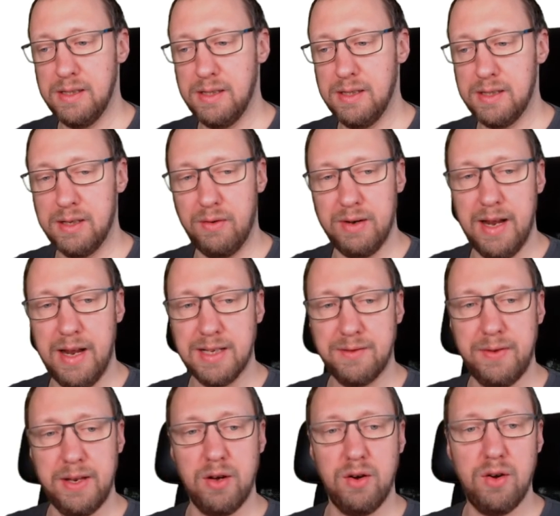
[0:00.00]
So next
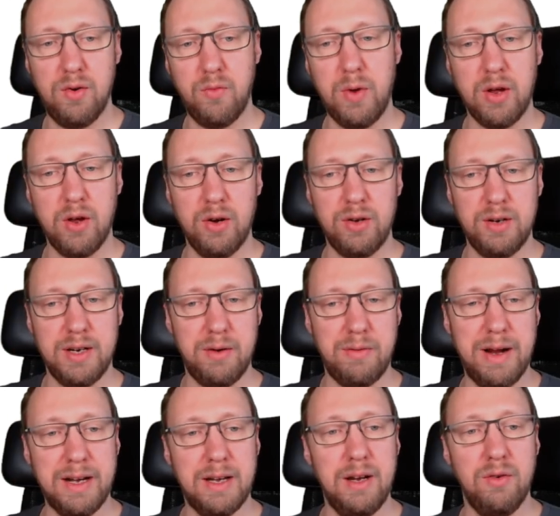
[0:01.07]
video, we're going to
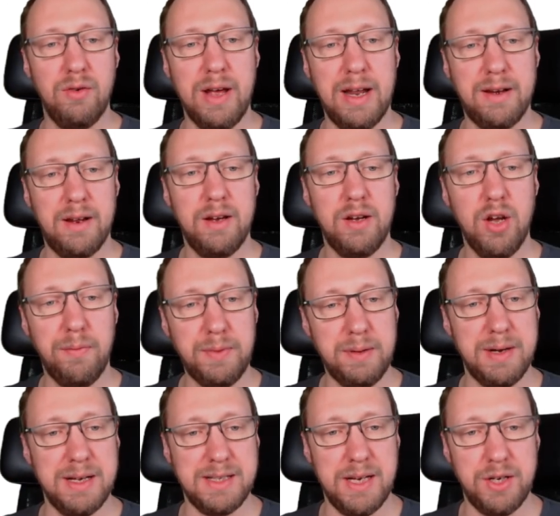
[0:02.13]
directly look at the
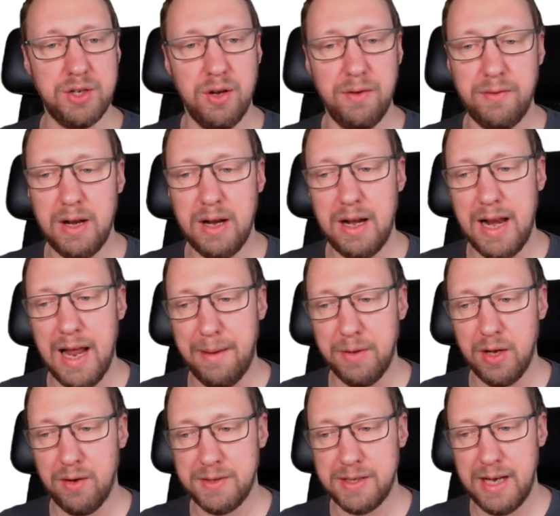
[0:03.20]
optimization of lambda
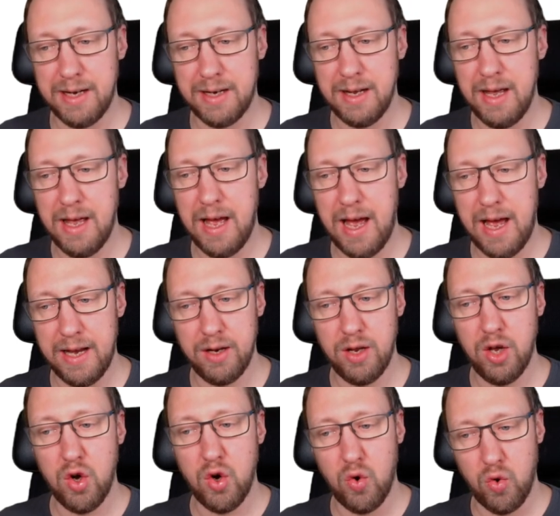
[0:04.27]
of z and
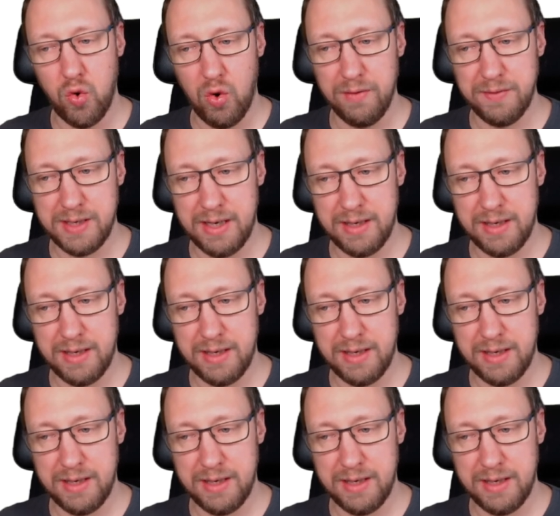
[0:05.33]
rho of z.